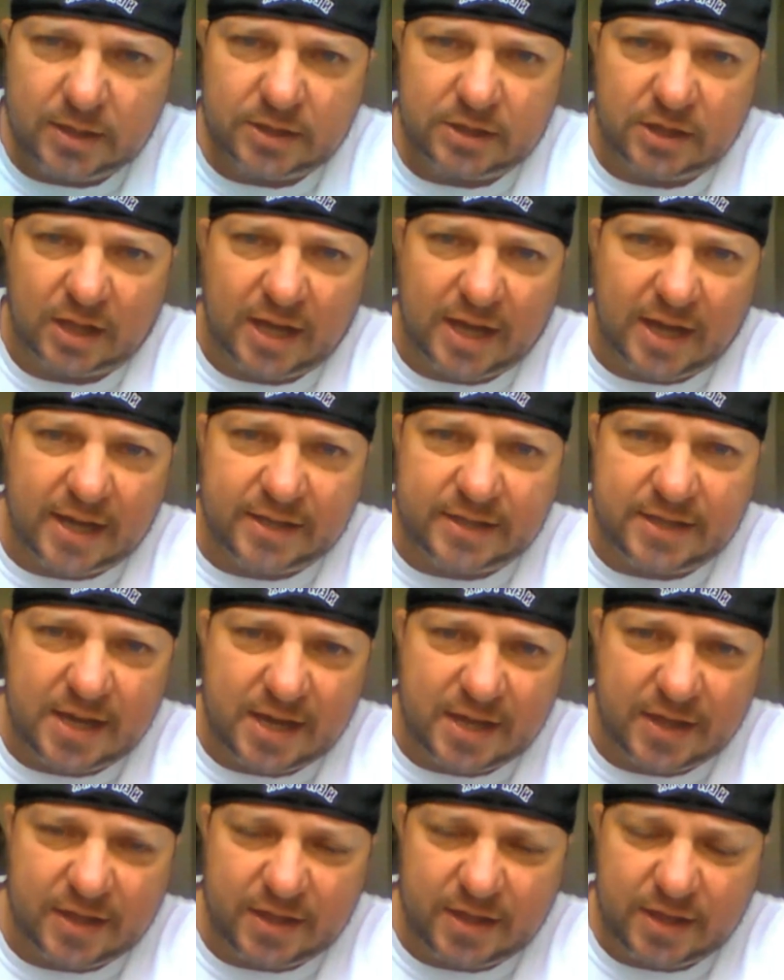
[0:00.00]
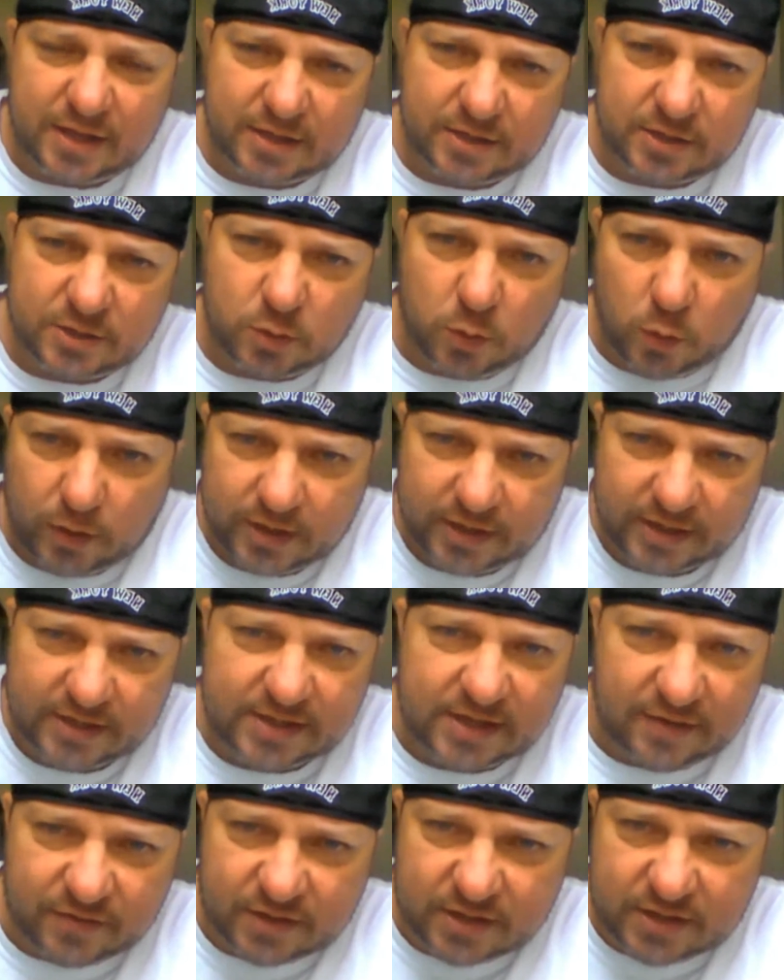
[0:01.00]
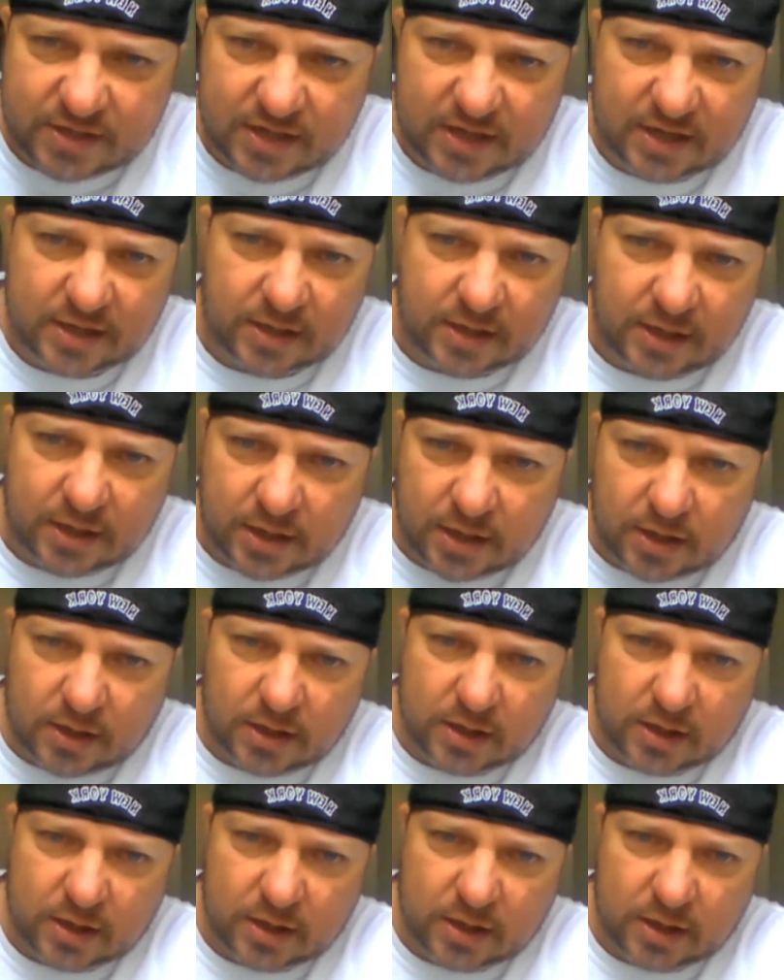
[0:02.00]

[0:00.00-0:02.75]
July 10th, 2017.